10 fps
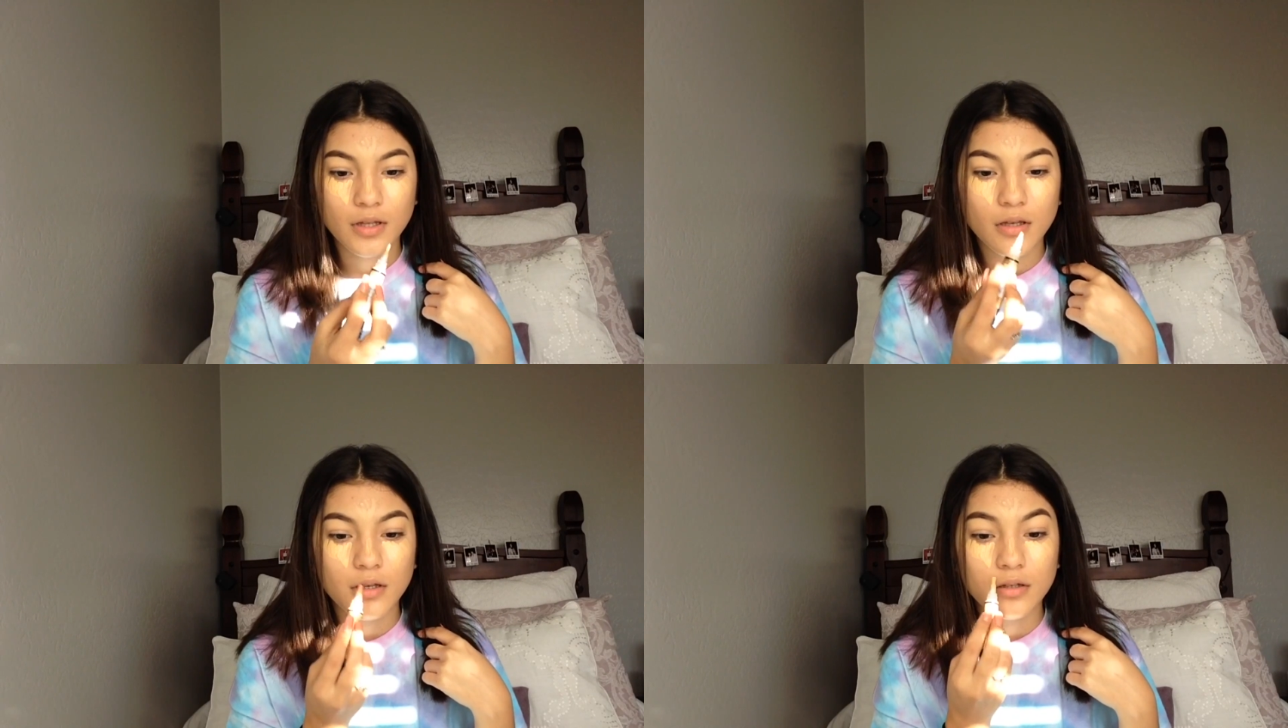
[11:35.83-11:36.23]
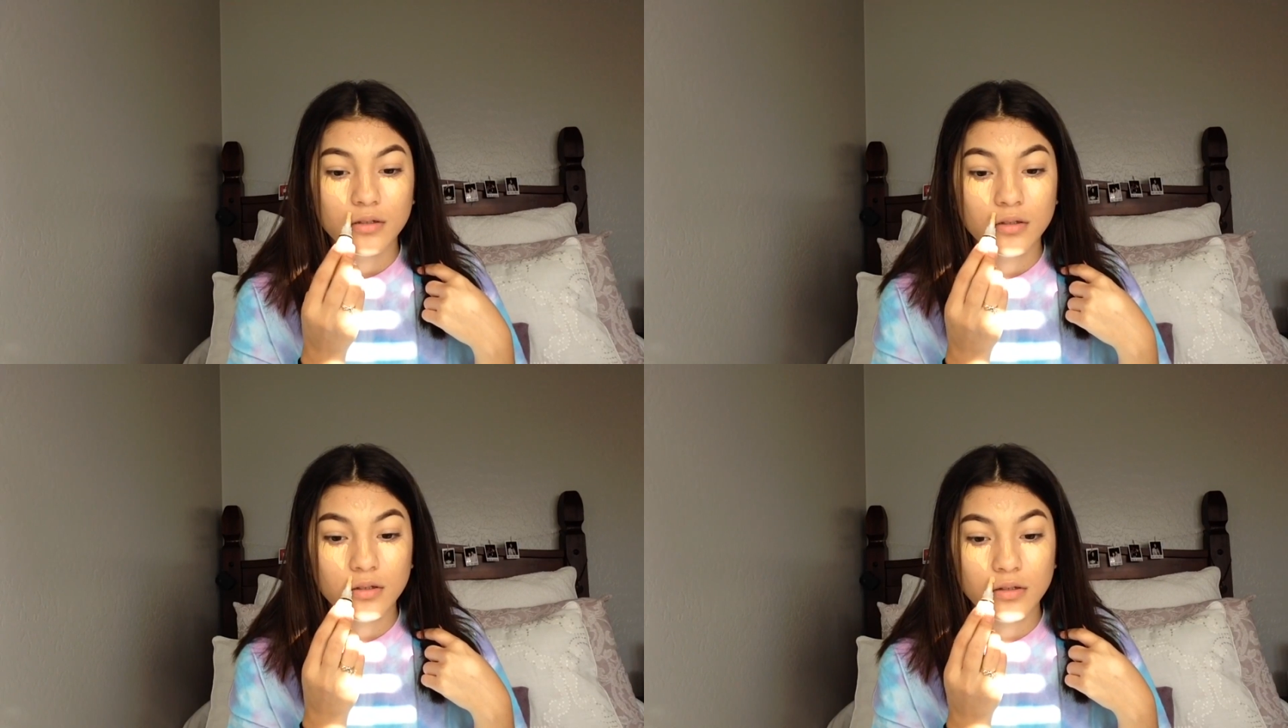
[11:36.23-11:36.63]

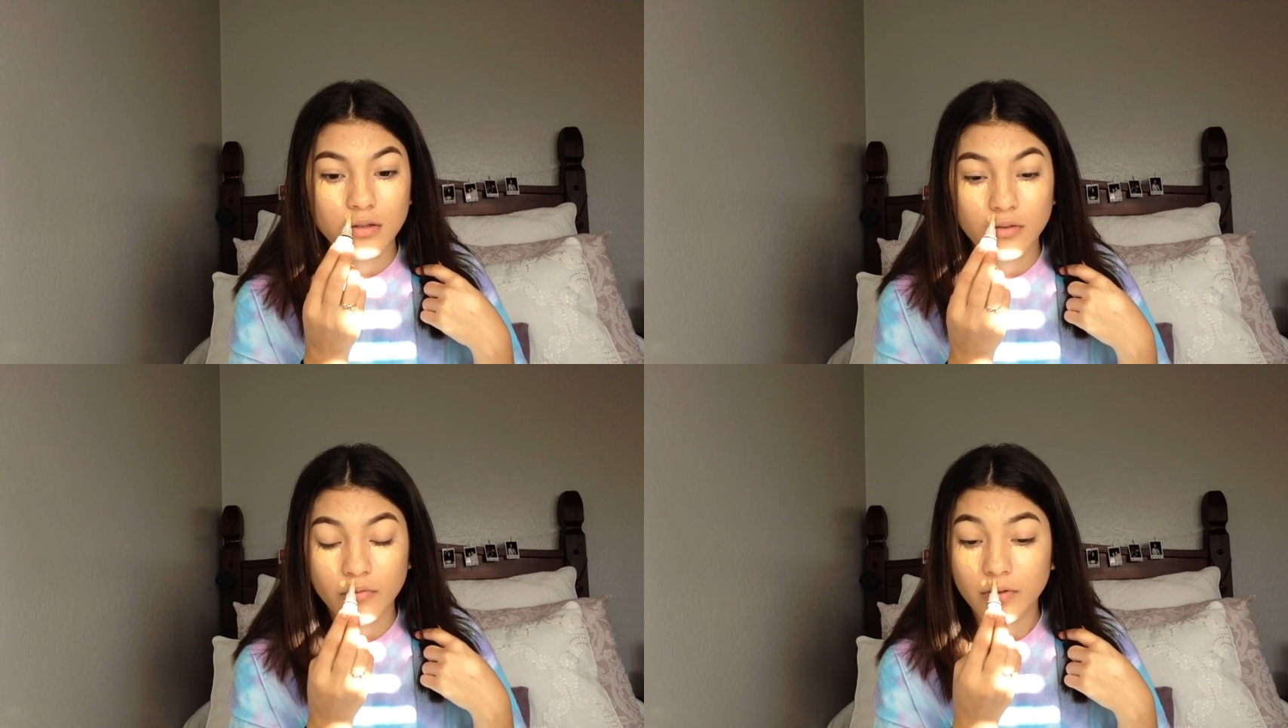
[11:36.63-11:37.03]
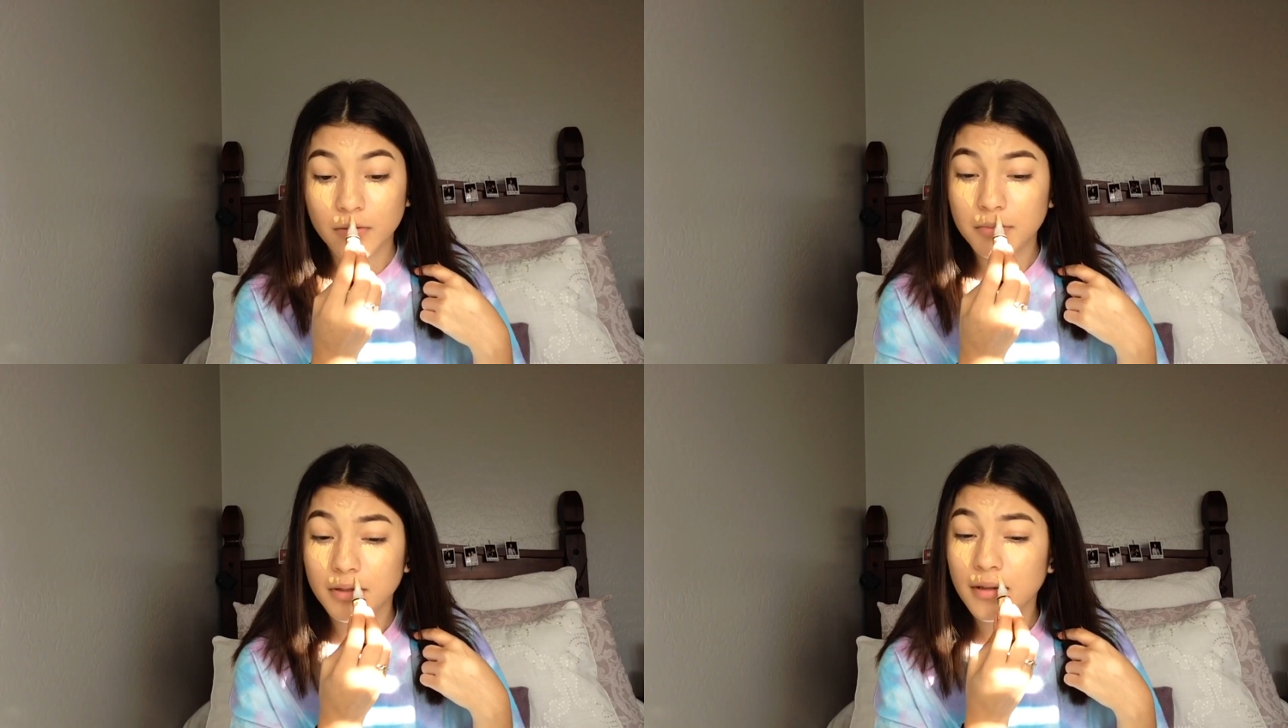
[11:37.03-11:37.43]
And gotta cover
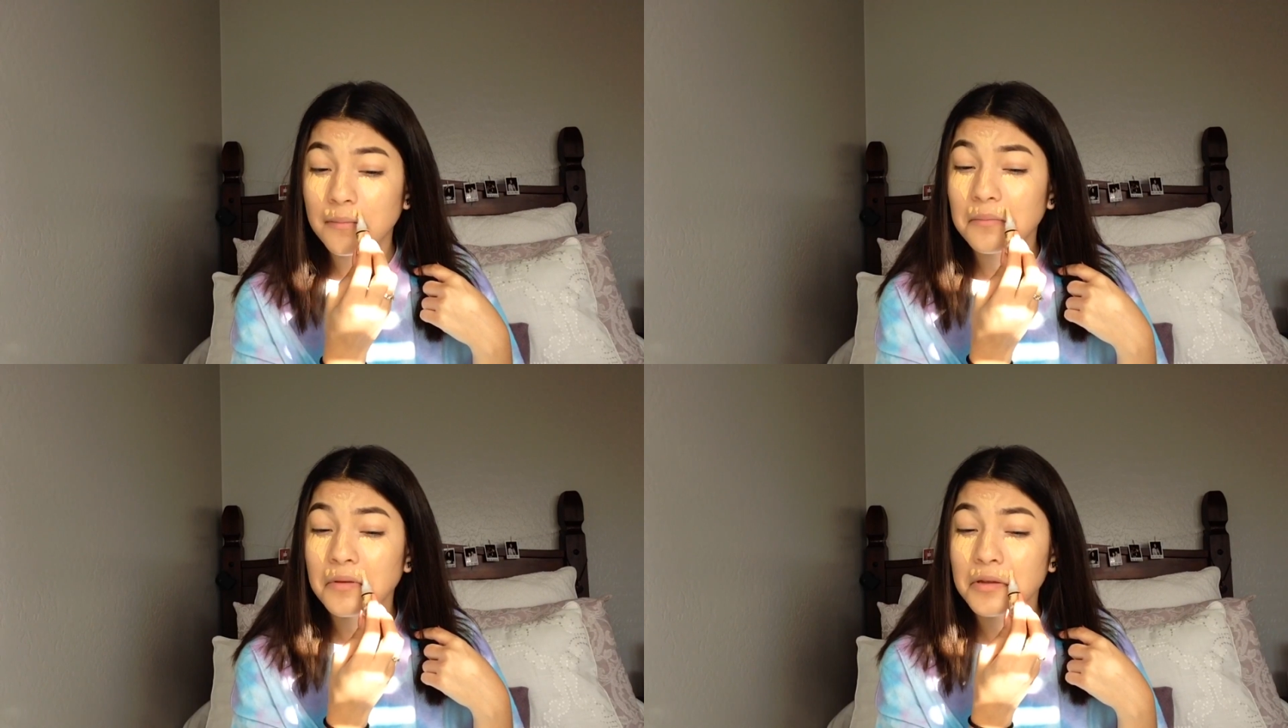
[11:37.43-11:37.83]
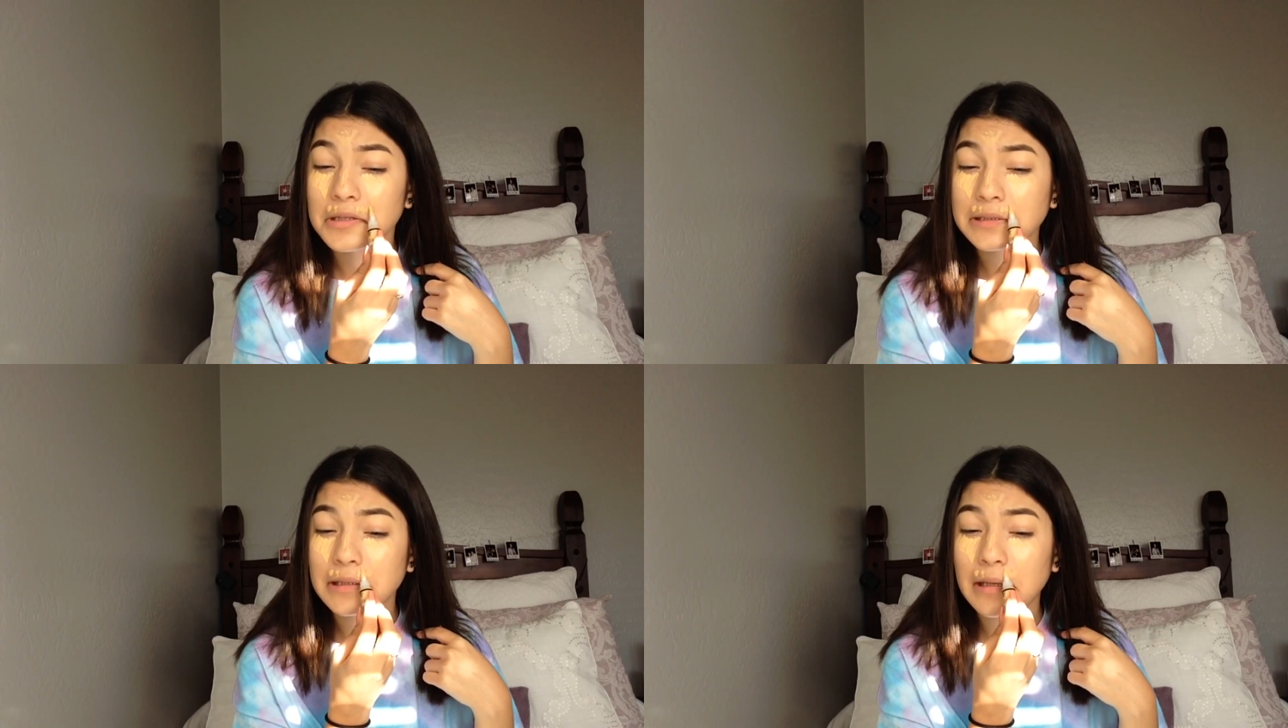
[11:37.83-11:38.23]
up that
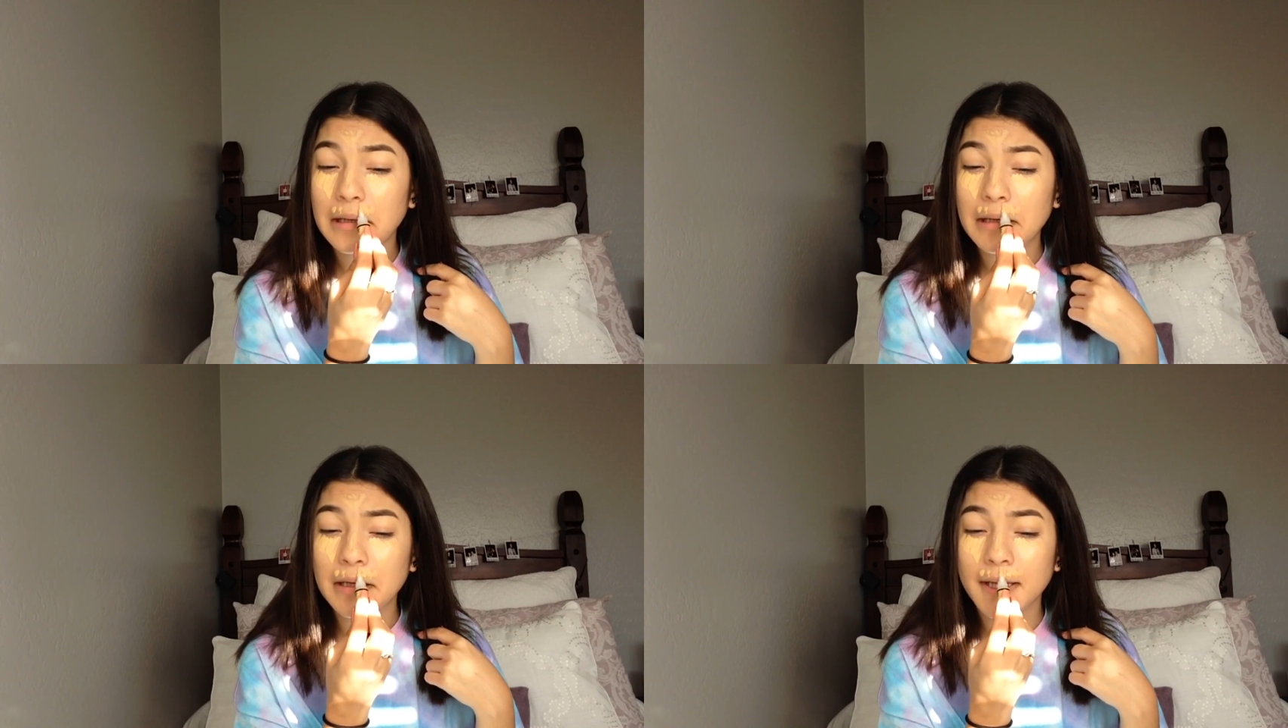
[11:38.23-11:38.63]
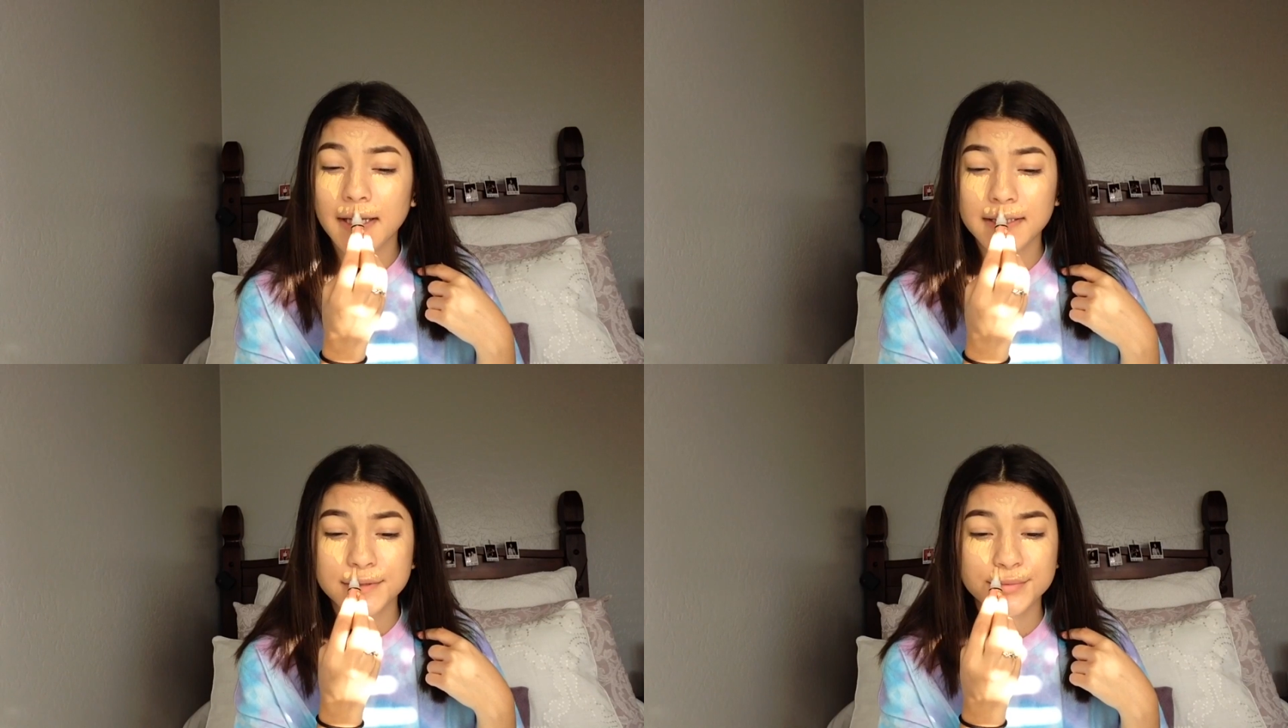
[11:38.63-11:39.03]

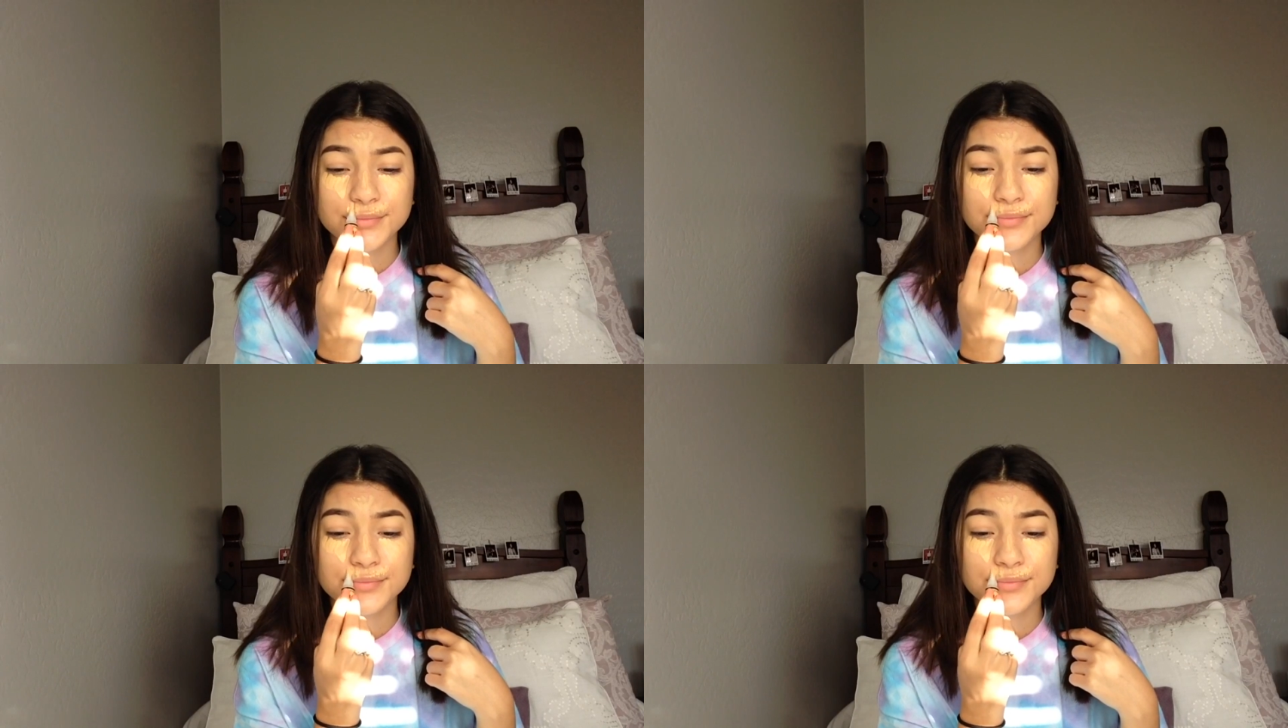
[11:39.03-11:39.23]
mustache.